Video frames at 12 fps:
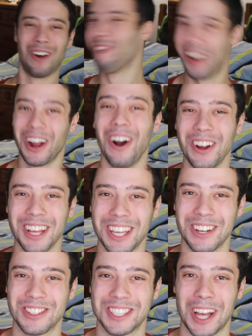We're going to
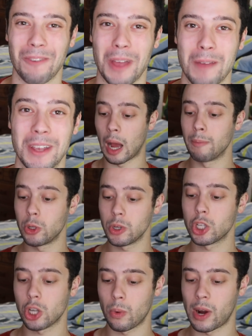Curacao, baby. I'm
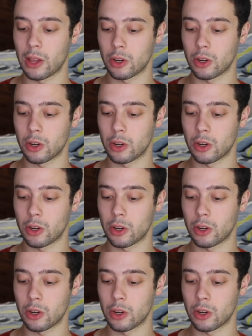doing a show where I